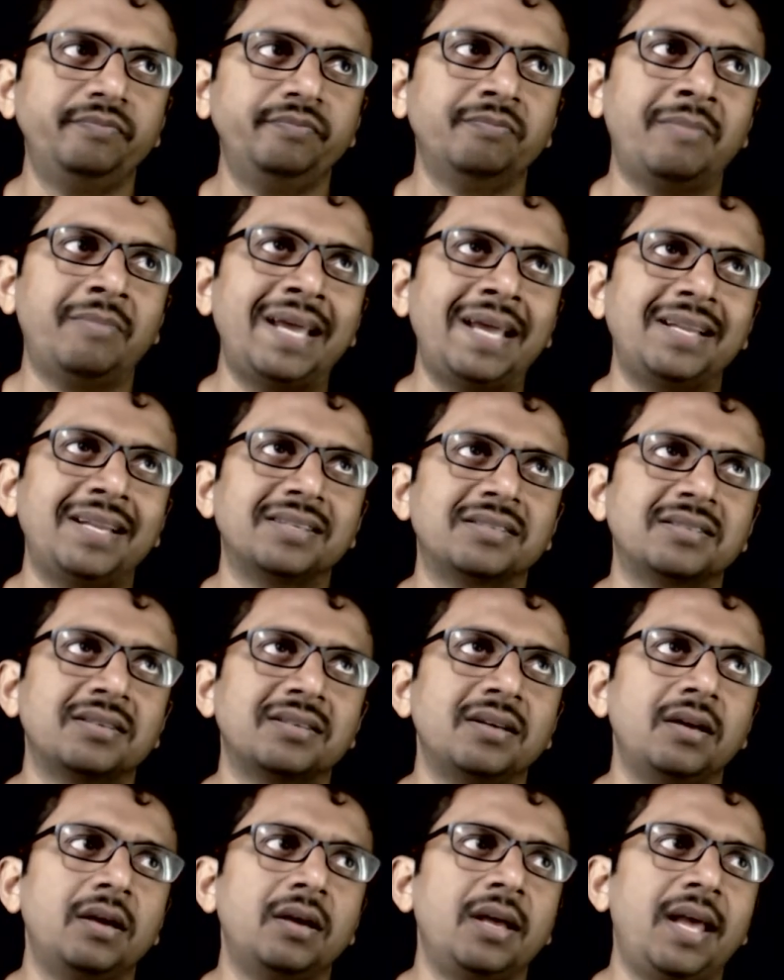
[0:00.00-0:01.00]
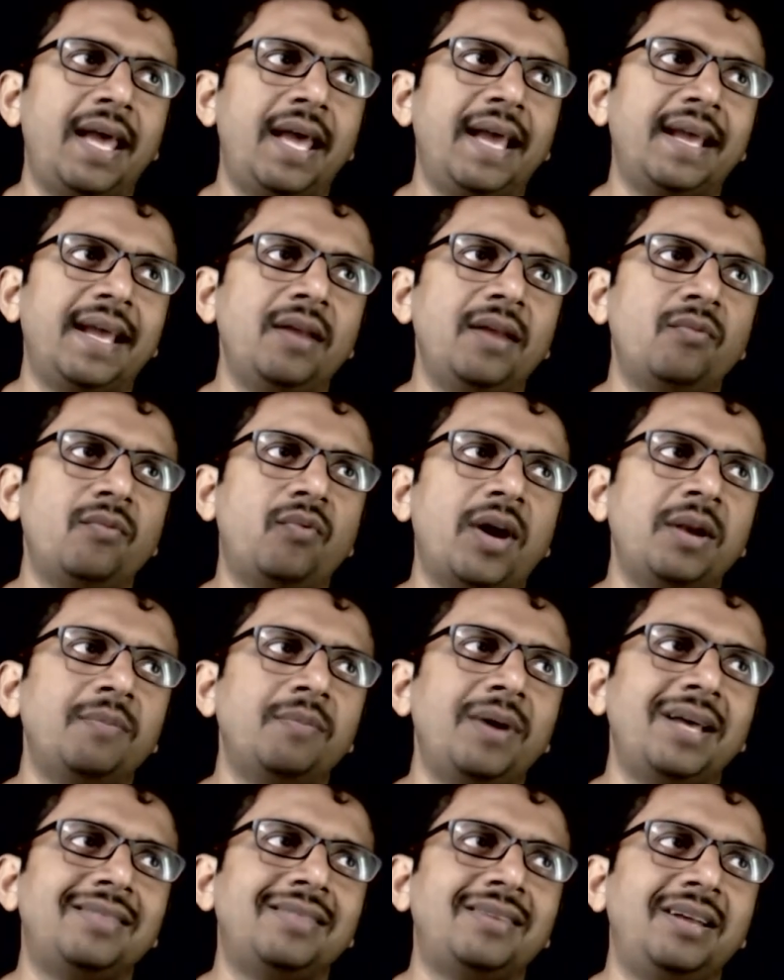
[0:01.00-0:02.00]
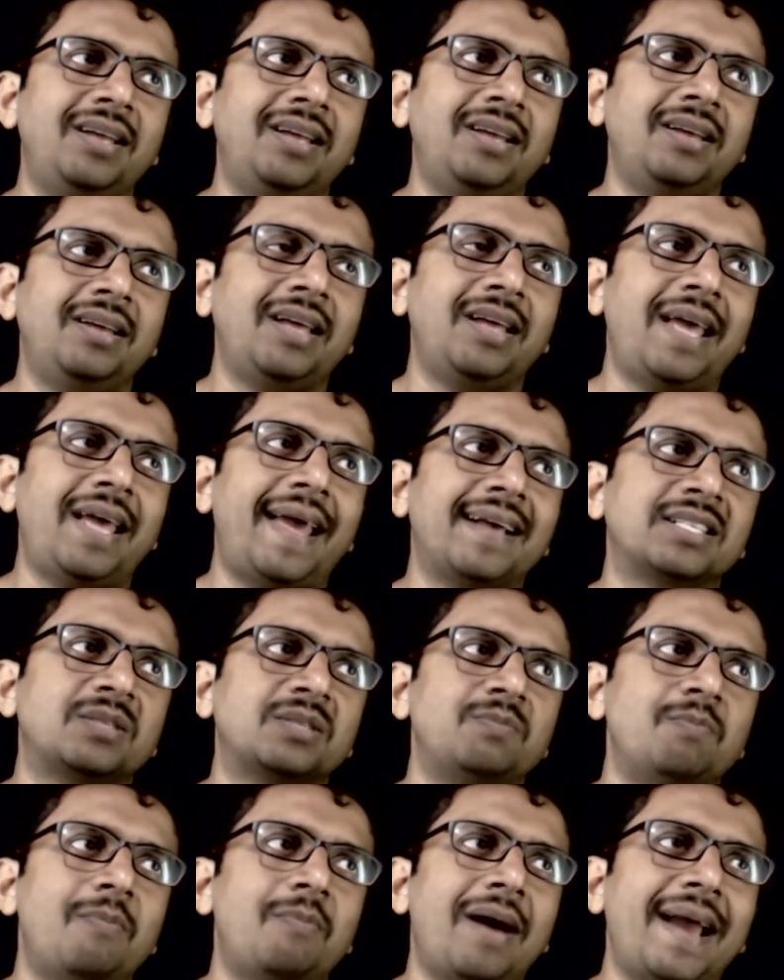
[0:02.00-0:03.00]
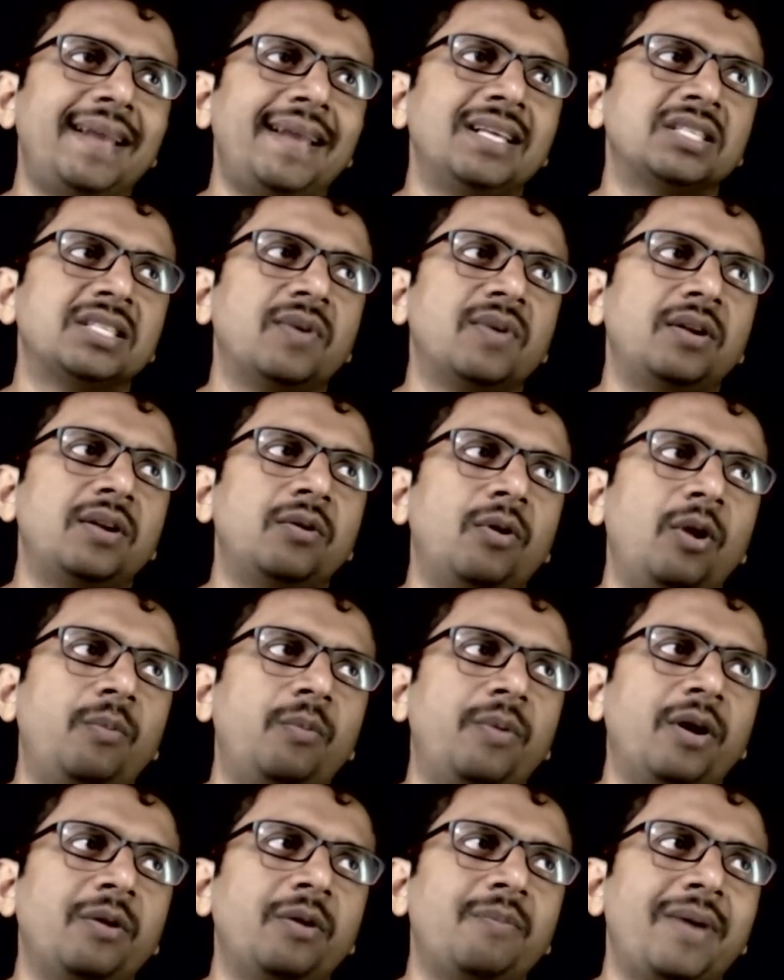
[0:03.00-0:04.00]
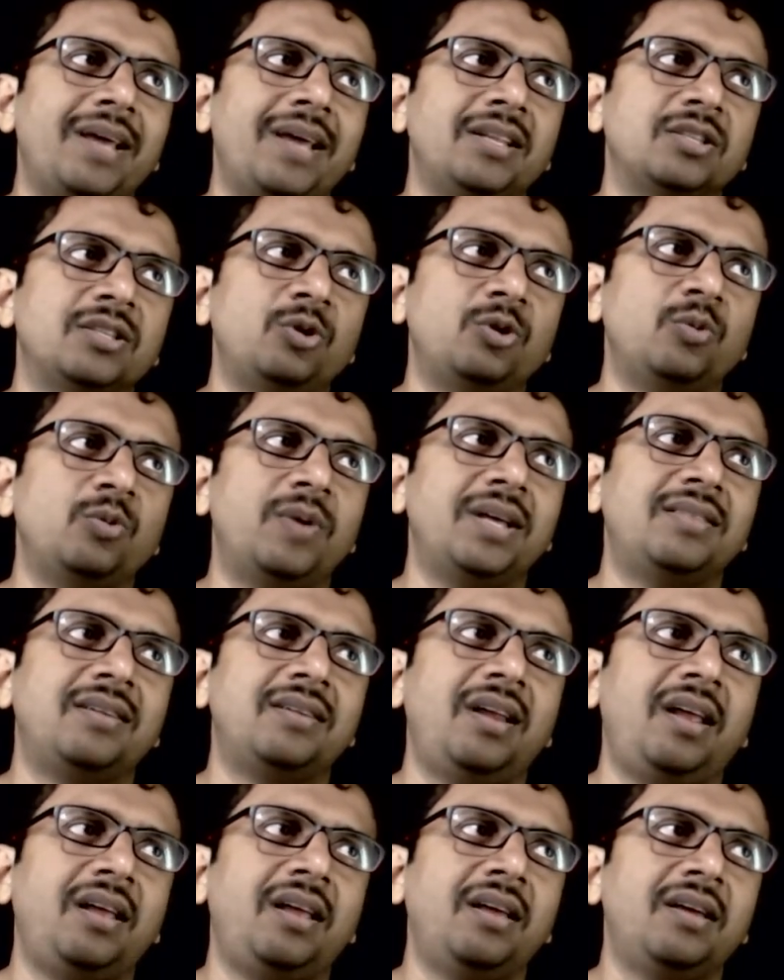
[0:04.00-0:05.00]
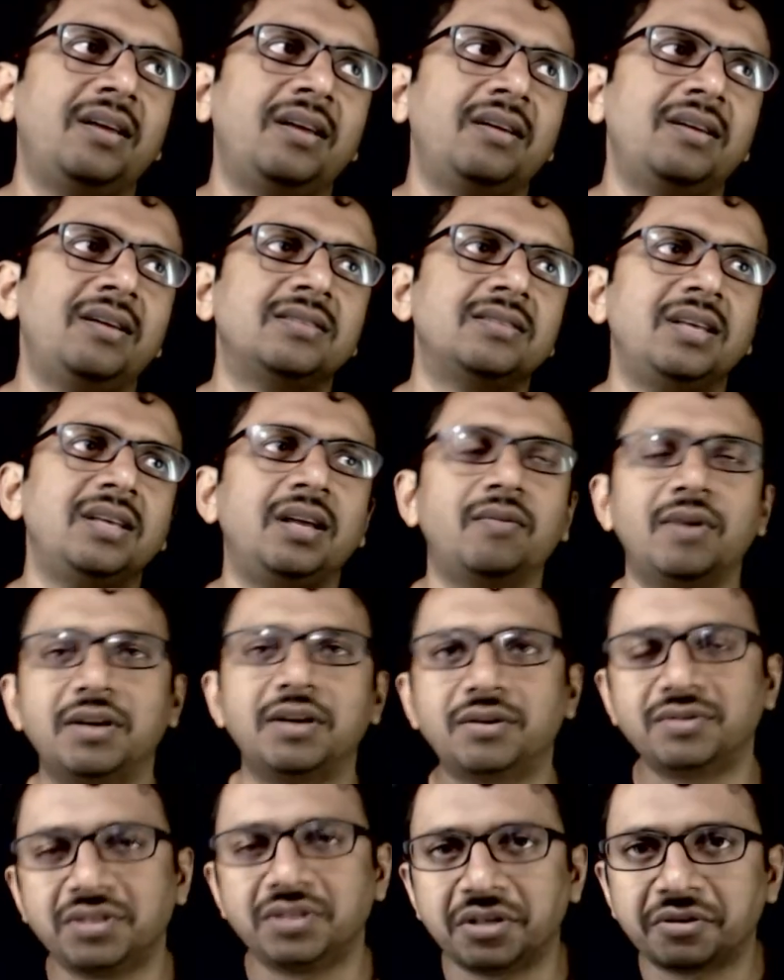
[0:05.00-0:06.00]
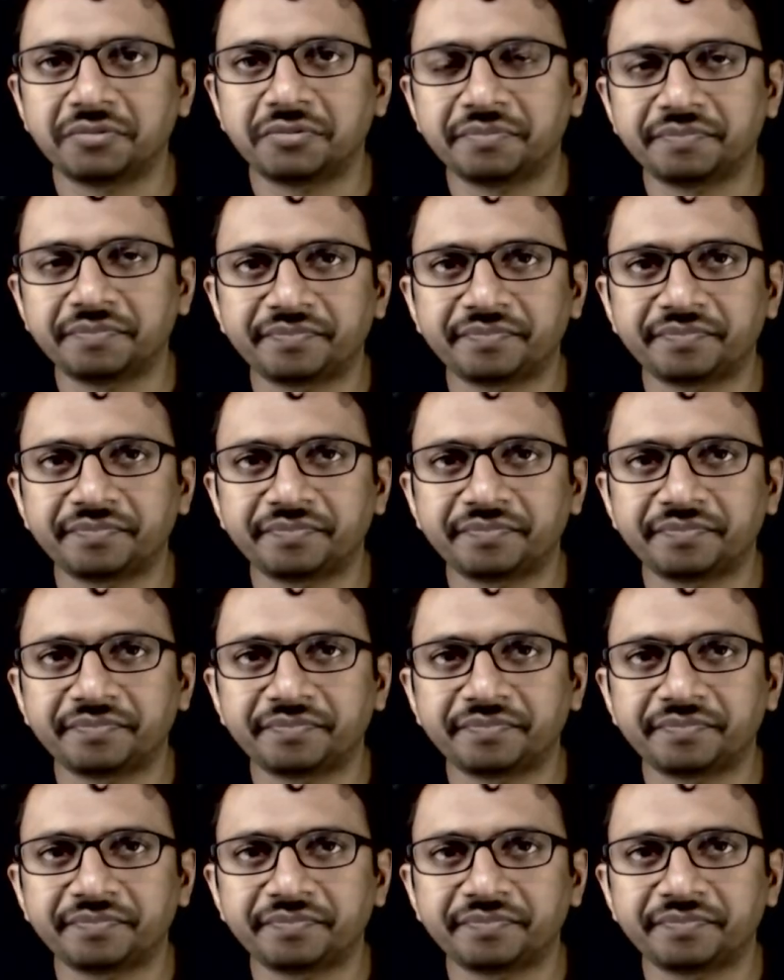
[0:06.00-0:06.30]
minus again 1 by 3 x minus 1 whole power minus 2 by 3 is equal to 0.